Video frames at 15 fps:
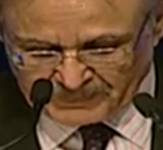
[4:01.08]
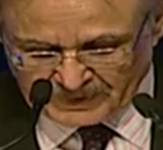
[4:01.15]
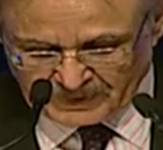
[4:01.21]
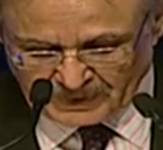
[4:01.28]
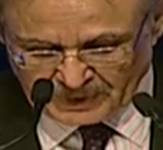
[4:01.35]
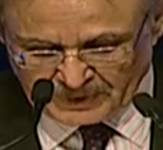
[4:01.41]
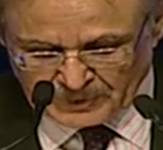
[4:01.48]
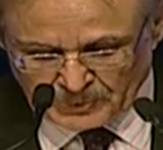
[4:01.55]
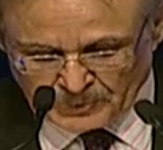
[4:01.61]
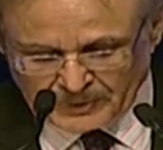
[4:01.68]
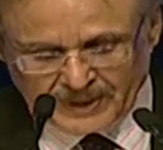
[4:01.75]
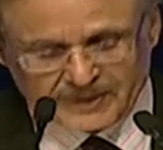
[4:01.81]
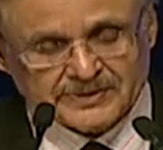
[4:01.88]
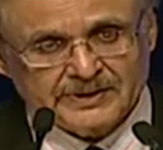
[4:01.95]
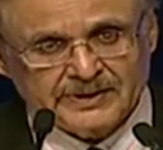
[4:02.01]
a new
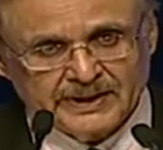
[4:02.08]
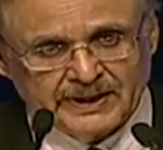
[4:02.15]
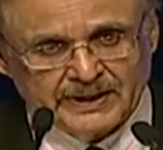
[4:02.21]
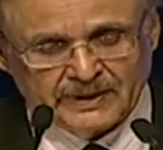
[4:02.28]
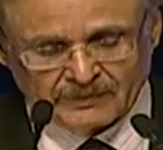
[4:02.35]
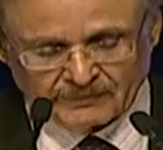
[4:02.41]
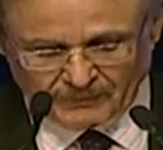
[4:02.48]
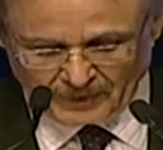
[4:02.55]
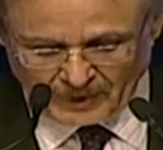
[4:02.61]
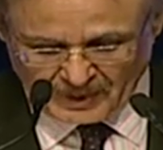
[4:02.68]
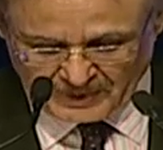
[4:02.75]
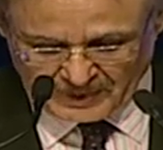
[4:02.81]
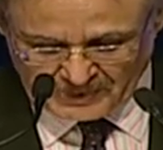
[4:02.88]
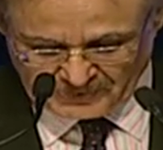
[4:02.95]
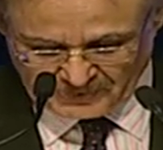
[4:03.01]
destiny for our nation.